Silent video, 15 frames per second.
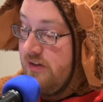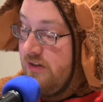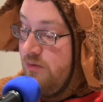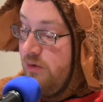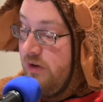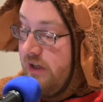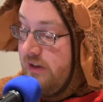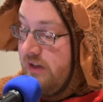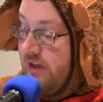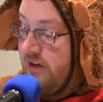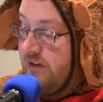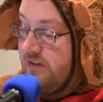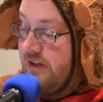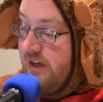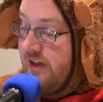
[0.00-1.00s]
We'll get there in a
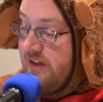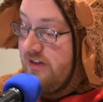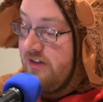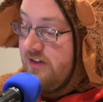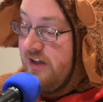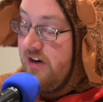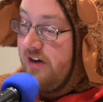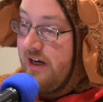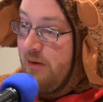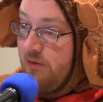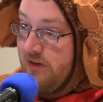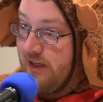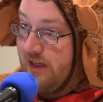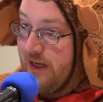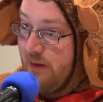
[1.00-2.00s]
second. This is their camera
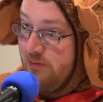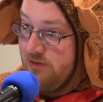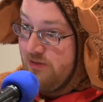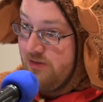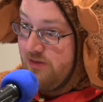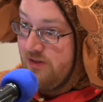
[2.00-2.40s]
they capture.